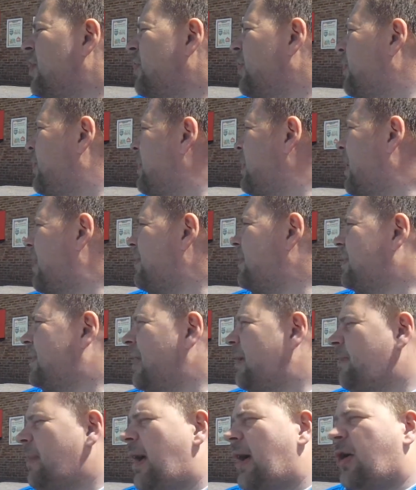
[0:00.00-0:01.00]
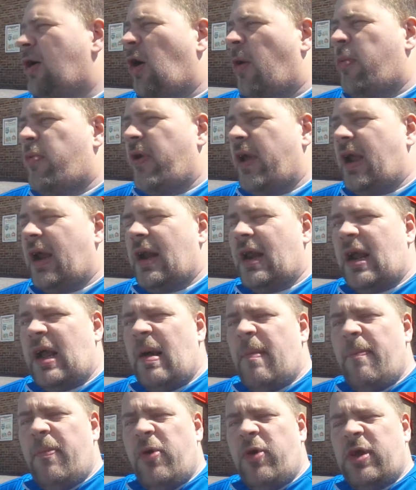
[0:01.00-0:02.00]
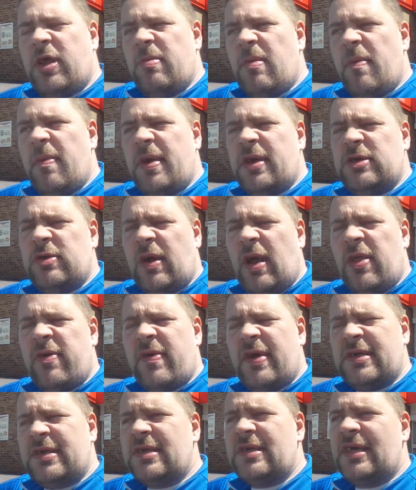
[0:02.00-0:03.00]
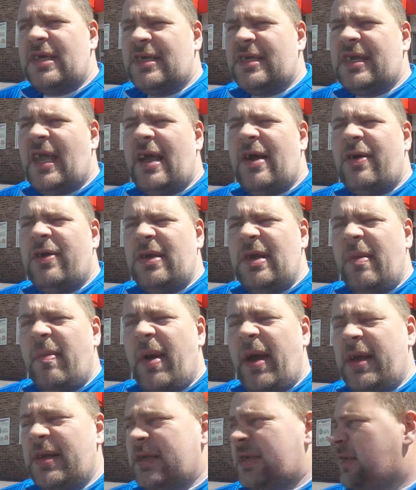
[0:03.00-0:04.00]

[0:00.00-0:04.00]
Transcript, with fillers: you can guarantee mate a copper ain't going to come book you mate, because you'll get the rest of the estate on you mate.